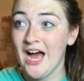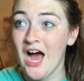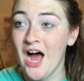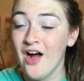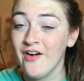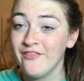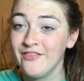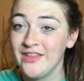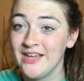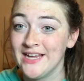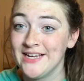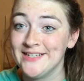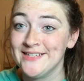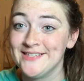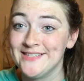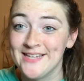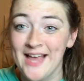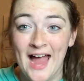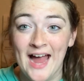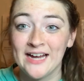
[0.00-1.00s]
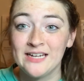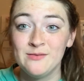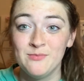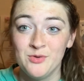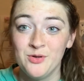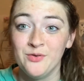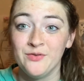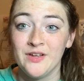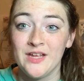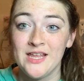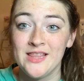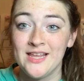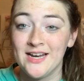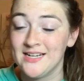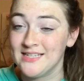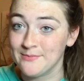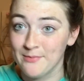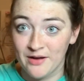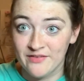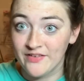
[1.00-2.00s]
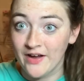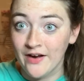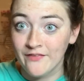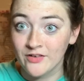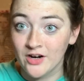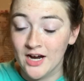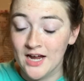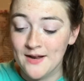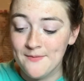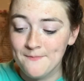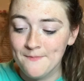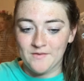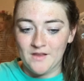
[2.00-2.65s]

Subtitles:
of the exact movie that is my favorite.